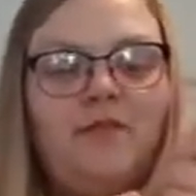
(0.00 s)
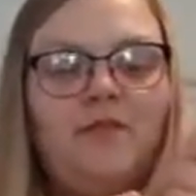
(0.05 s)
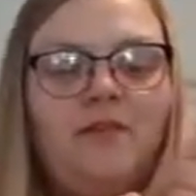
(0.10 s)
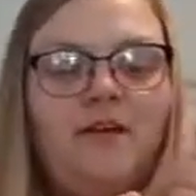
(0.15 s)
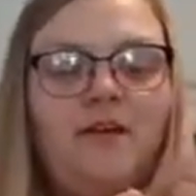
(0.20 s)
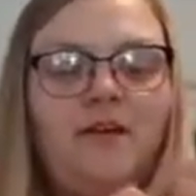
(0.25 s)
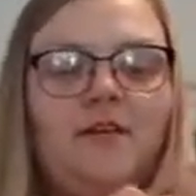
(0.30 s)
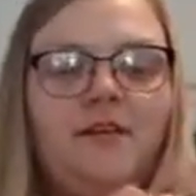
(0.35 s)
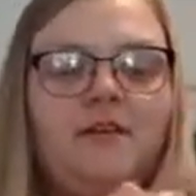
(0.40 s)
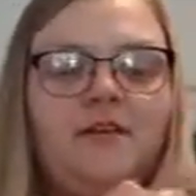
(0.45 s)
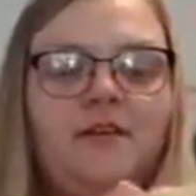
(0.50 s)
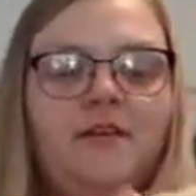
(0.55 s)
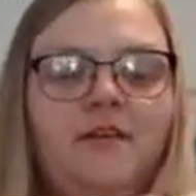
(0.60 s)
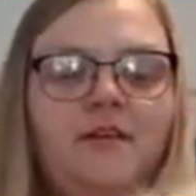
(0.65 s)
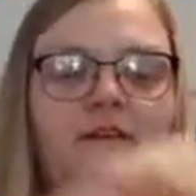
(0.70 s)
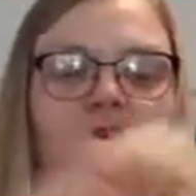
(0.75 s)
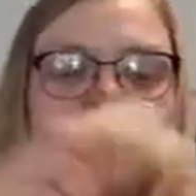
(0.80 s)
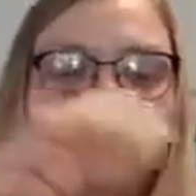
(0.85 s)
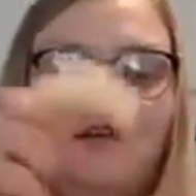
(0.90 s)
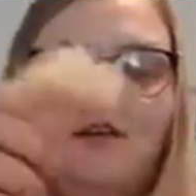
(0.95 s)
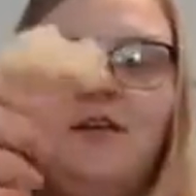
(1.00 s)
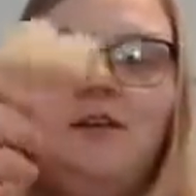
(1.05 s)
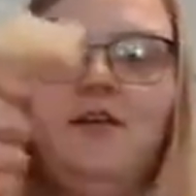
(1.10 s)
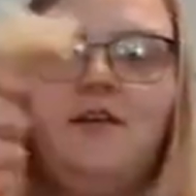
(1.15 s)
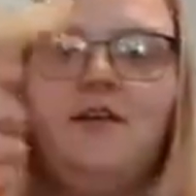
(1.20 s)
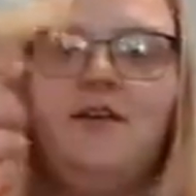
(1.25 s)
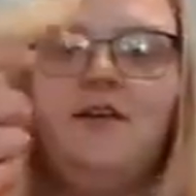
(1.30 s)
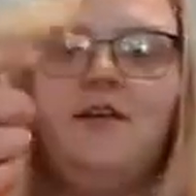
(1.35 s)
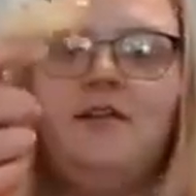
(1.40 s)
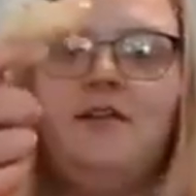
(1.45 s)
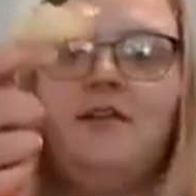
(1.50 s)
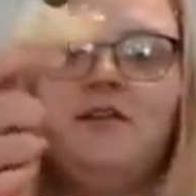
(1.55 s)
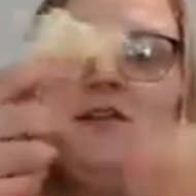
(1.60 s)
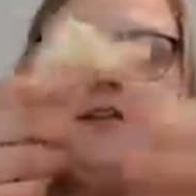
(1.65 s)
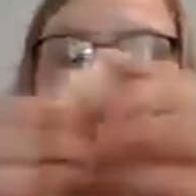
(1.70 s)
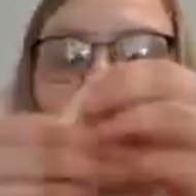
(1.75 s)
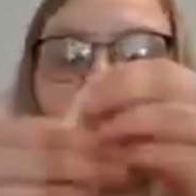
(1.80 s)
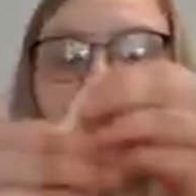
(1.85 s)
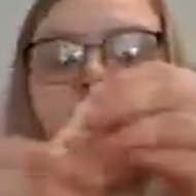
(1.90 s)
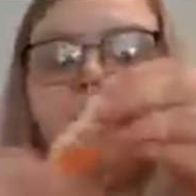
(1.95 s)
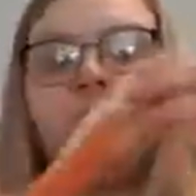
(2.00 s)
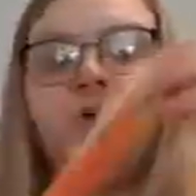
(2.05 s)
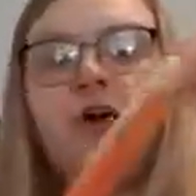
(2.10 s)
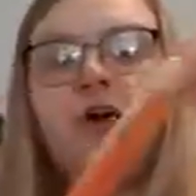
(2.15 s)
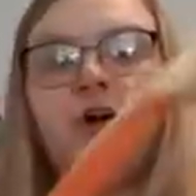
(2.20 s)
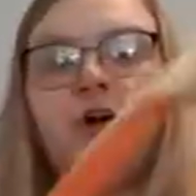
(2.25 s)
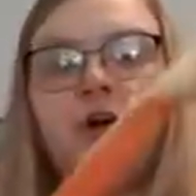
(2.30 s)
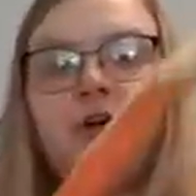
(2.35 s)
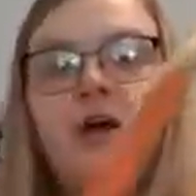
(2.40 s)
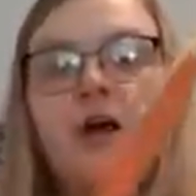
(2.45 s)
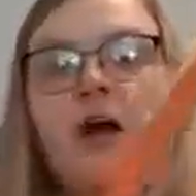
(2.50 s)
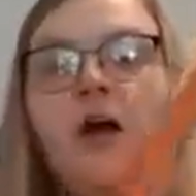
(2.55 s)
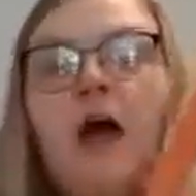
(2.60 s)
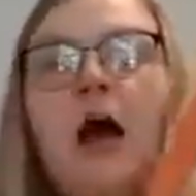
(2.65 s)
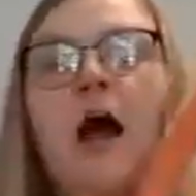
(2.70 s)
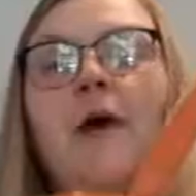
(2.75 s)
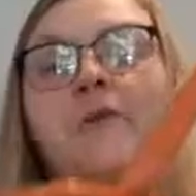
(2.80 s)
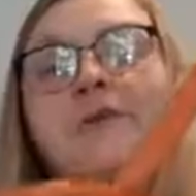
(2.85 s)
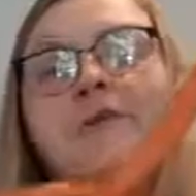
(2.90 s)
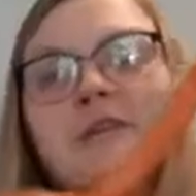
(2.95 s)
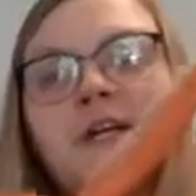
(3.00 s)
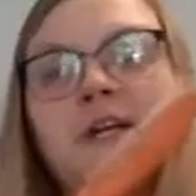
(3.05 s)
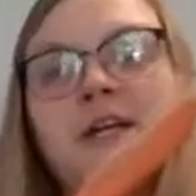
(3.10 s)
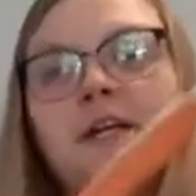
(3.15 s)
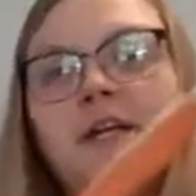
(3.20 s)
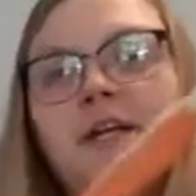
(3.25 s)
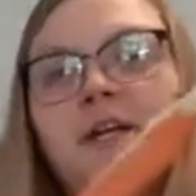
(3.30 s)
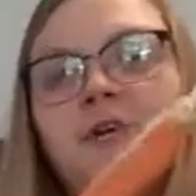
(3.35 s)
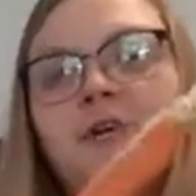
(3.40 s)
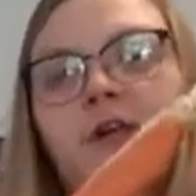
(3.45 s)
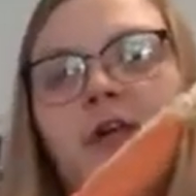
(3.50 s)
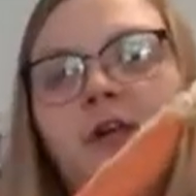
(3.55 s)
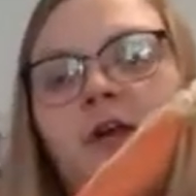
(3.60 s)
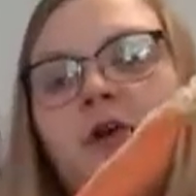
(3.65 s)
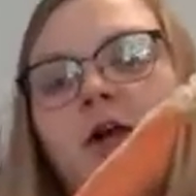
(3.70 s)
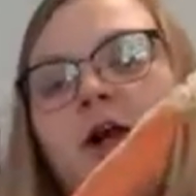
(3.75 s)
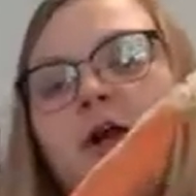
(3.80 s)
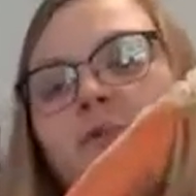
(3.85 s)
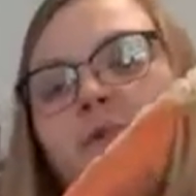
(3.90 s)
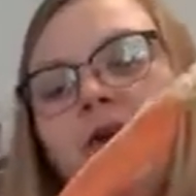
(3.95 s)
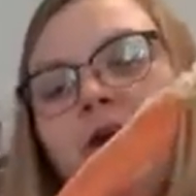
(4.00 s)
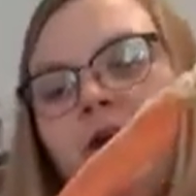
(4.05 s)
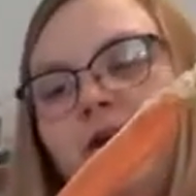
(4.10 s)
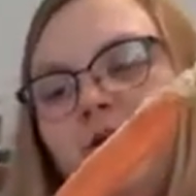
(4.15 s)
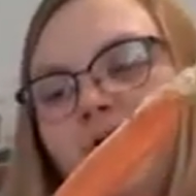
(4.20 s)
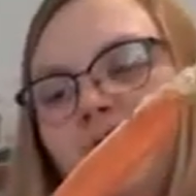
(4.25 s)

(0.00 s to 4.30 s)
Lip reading: Like, this is pretty long. I was going to get a king crab leg,